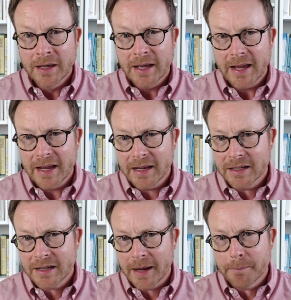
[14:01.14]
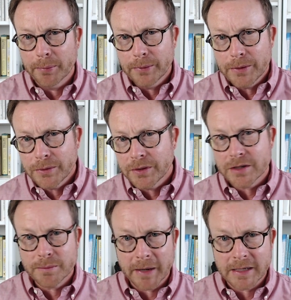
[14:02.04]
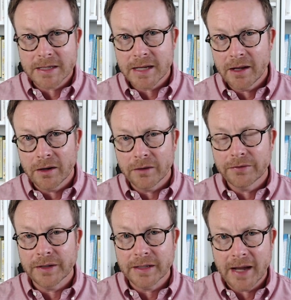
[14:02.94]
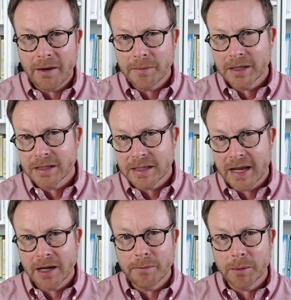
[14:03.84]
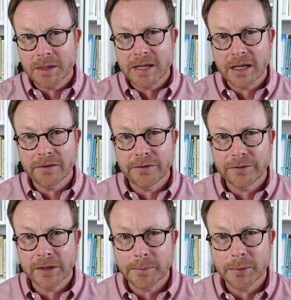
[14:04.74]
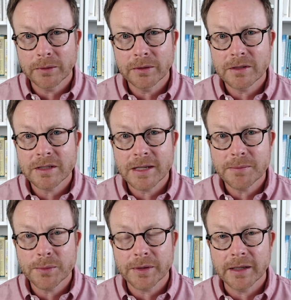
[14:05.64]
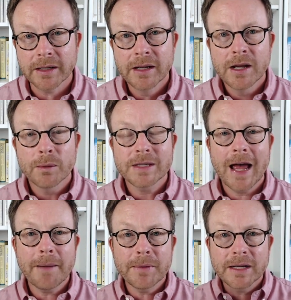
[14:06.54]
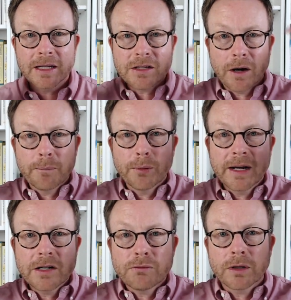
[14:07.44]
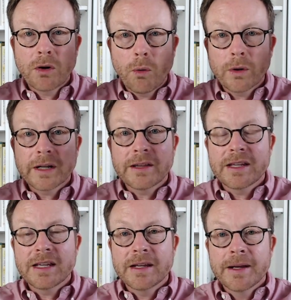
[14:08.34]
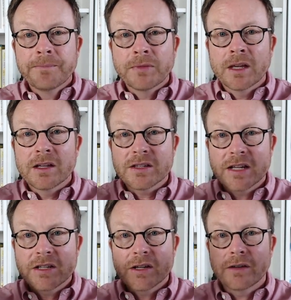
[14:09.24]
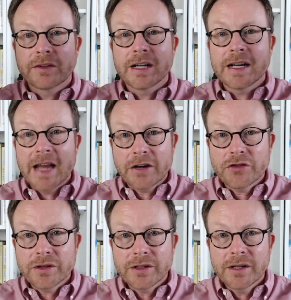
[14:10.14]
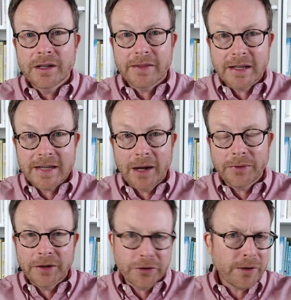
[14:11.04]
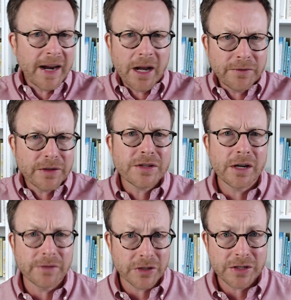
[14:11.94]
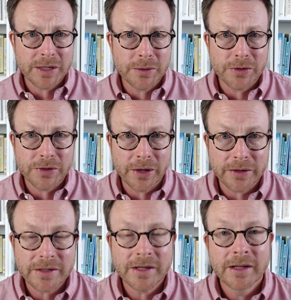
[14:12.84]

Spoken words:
And I brewed this myself, and now I'm going to take a moment, take a couple sips with it. What's happening is our brain is recording the sense of connection that's out there. Try it out for yourself and just see what you notice.